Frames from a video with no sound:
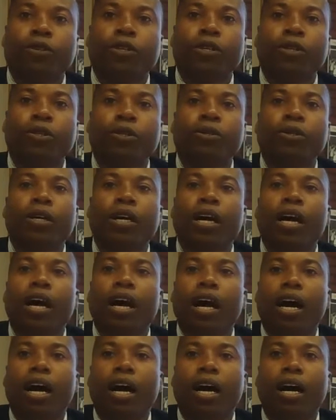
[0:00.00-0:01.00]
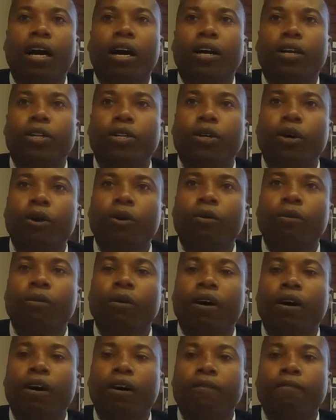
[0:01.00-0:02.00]
you know
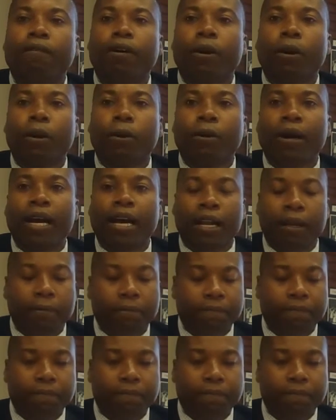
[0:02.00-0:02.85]
very well.